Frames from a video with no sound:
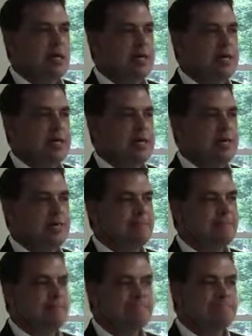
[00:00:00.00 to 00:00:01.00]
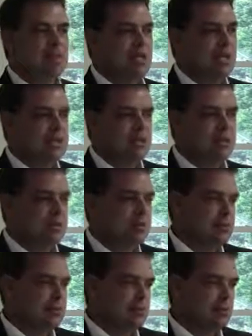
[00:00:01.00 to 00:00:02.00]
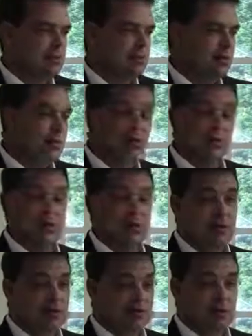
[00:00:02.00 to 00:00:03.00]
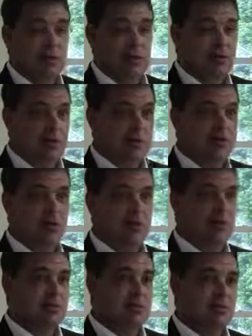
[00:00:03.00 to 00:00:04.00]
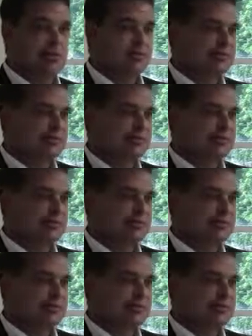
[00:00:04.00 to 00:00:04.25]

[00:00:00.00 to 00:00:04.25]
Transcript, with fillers: And um, it's a learn, learning, great learning experiences.